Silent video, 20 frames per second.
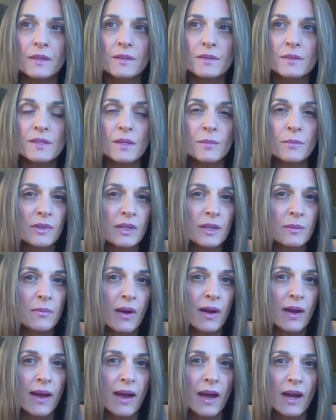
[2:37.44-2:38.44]
somebody
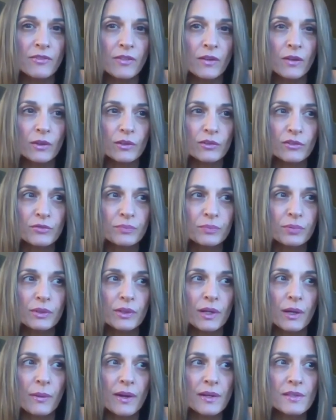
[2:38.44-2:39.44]
might have a lot of
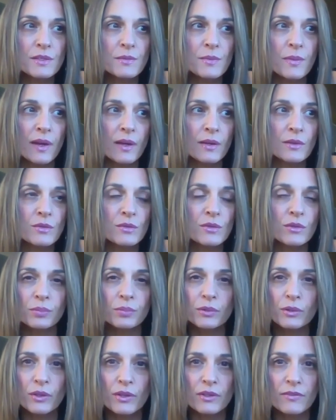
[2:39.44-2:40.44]
Pluto aspects or
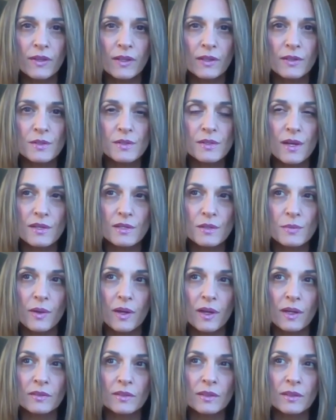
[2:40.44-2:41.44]
Pluto Venus
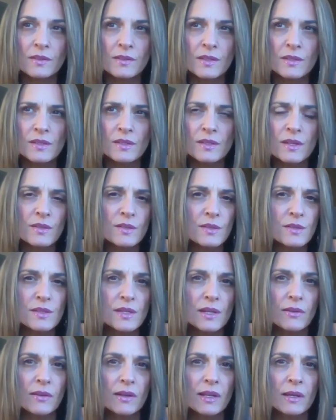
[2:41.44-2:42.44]
aspect, and it doesn't
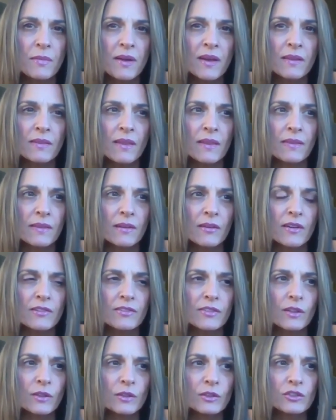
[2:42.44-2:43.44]
necessarily mean that their
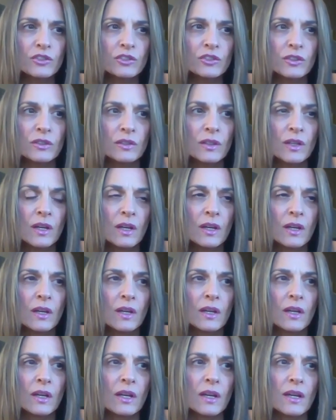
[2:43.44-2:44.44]
evolution
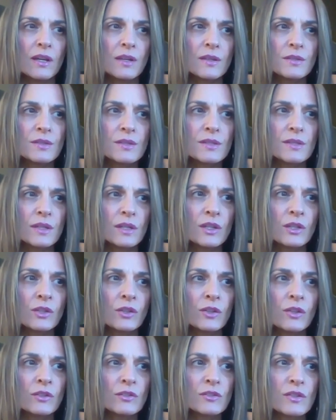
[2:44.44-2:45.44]
is
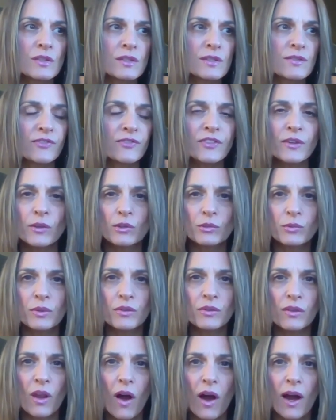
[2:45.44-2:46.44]
just filled
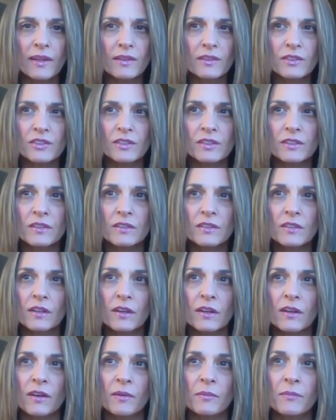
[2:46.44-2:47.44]
with light, and
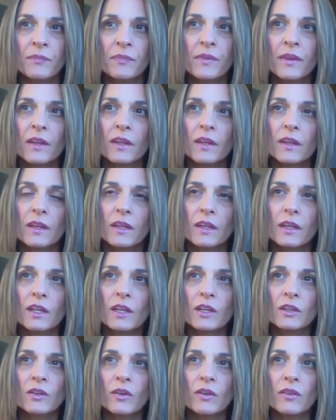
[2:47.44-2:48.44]

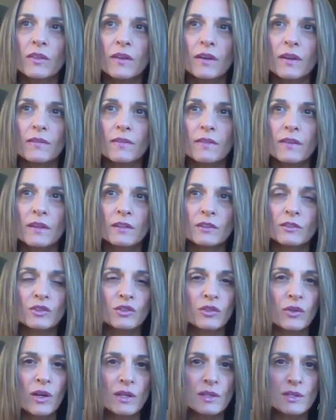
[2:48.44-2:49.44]
they're
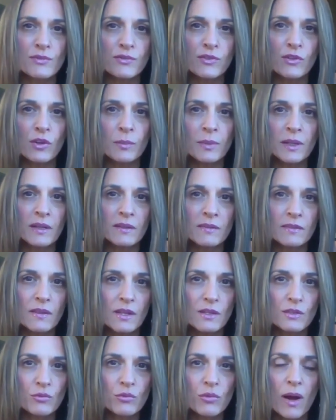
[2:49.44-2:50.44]
transforming at
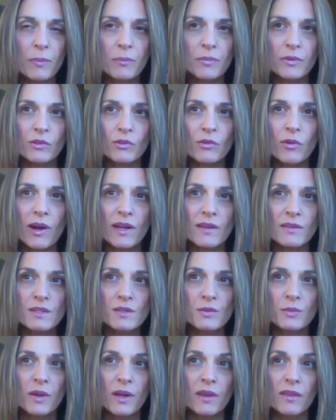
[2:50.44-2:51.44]
these rapid
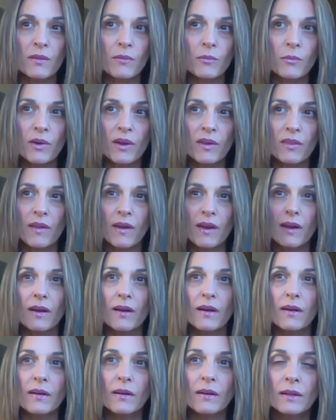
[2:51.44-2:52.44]
rates where they
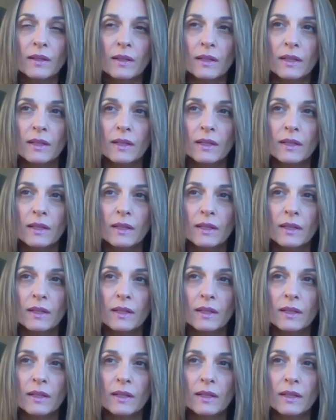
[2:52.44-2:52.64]
are